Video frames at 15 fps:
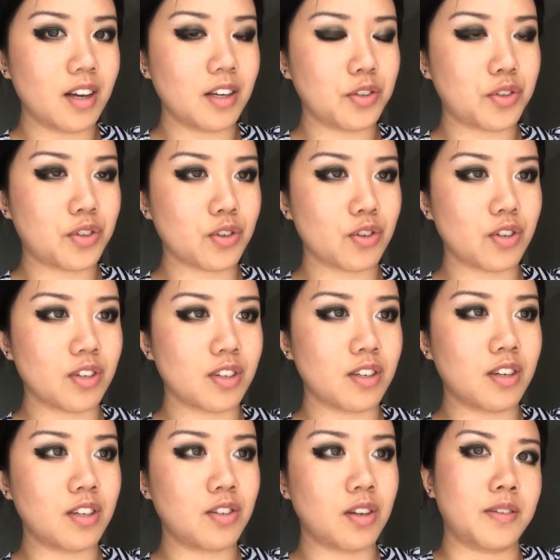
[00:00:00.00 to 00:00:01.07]
a
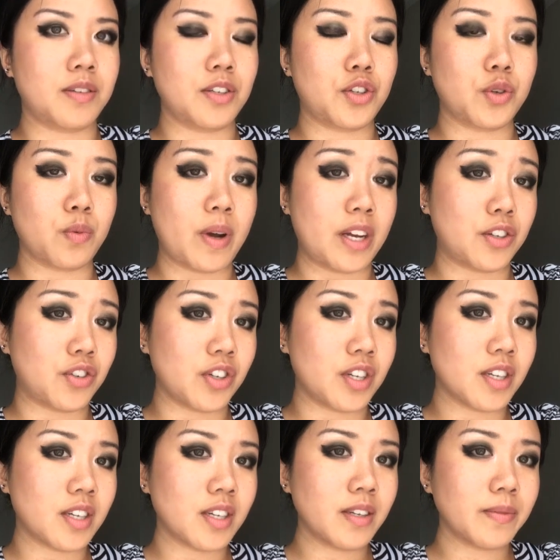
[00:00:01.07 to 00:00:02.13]
certain
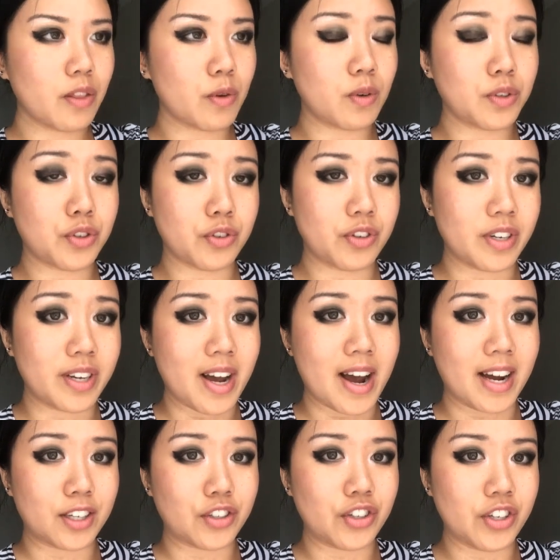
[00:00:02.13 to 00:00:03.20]
situation through a certain
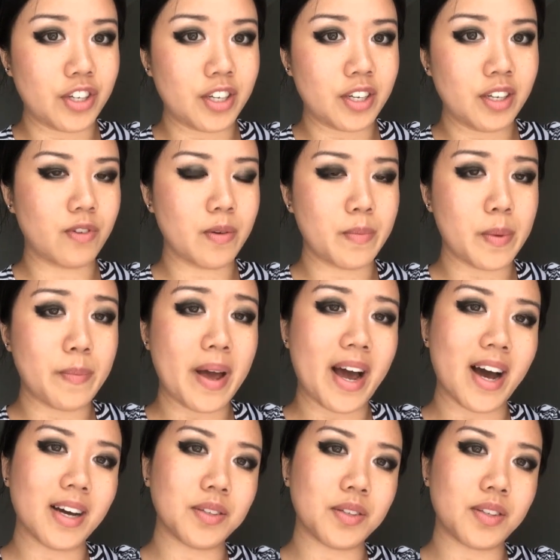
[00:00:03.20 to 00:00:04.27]
action from a
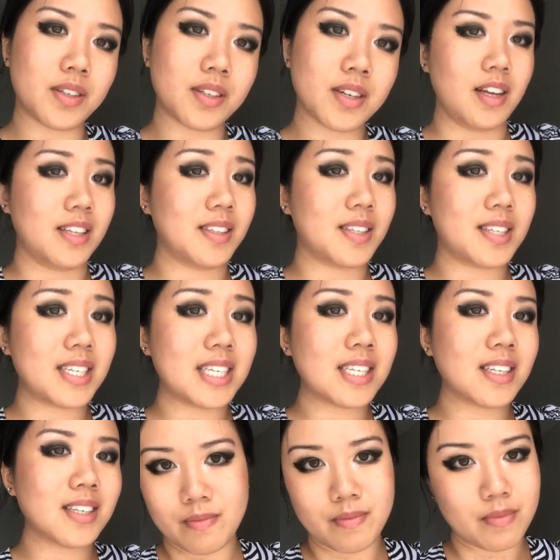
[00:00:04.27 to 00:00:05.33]
past
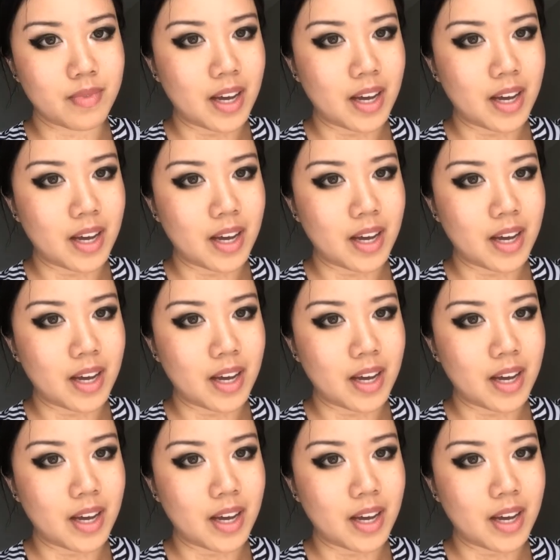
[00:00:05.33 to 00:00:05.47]
incident.